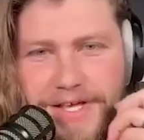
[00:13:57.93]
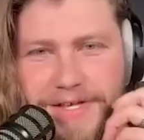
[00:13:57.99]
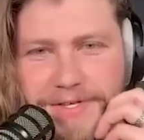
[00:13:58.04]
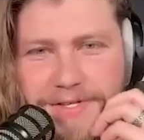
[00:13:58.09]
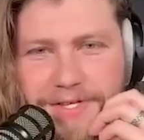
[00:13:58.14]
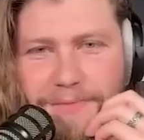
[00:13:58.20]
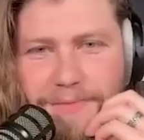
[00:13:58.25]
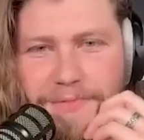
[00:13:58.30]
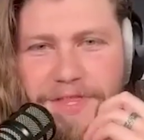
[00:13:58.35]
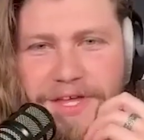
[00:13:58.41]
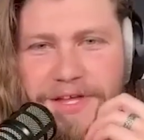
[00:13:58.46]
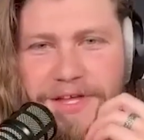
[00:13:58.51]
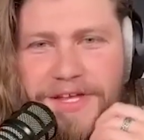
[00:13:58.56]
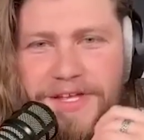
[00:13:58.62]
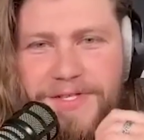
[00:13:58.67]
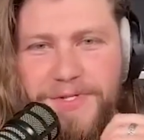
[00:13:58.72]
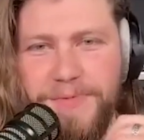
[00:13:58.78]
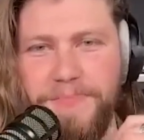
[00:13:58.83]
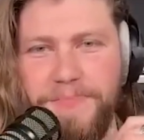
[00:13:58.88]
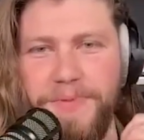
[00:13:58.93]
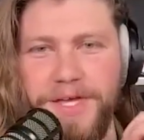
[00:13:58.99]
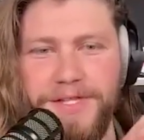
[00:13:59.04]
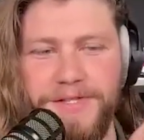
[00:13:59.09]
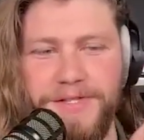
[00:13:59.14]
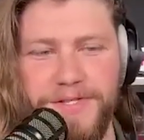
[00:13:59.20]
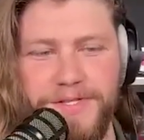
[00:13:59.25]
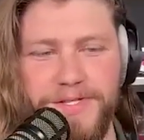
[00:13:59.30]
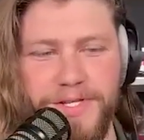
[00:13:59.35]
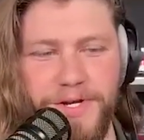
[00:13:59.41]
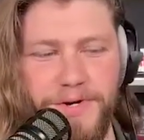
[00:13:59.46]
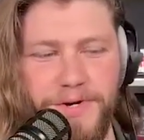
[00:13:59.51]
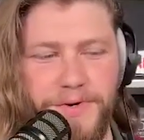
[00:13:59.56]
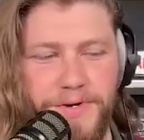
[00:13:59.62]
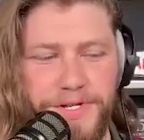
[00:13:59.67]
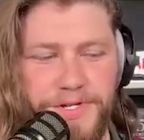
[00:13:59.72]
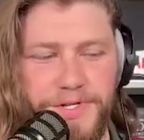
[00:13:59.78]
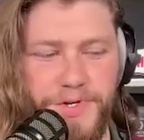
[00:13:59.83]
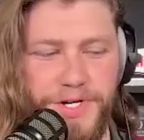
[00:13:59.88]
someone that has been so
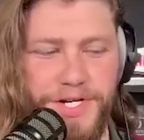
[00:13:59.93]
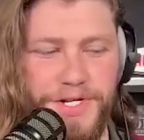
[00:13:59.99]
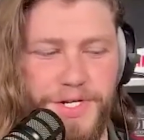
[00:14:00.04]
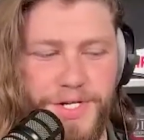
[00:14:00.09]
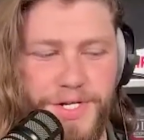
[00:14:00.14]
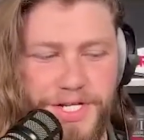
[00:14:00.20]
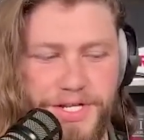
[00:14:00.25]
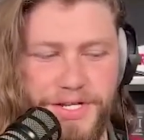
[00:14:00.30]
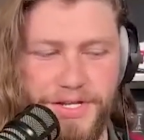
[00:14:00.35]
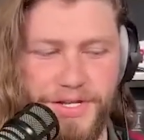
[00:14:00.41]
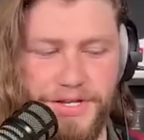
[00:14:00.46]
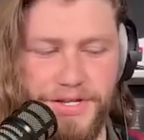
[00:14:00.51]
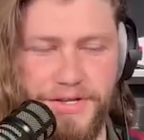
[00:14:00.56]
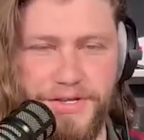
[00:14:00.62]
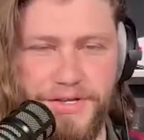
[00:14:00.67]
entrenched in